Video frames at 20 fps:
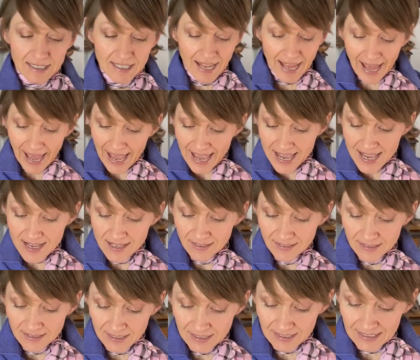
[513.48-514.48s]
an
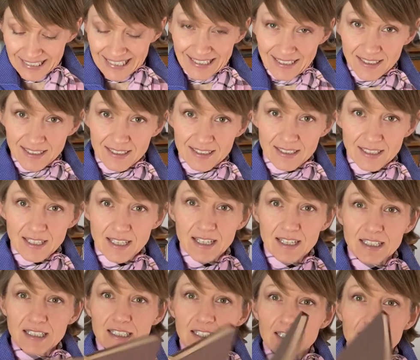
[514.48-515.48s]
A6
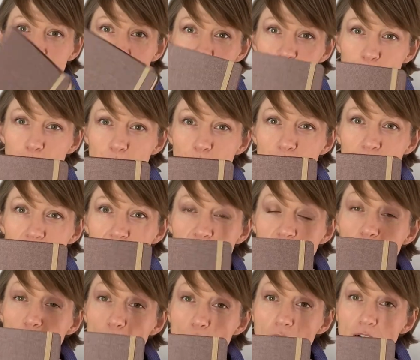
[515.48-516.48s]
sketchbook.
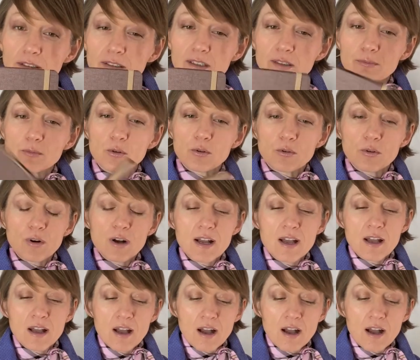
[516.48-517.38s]
It's quite small.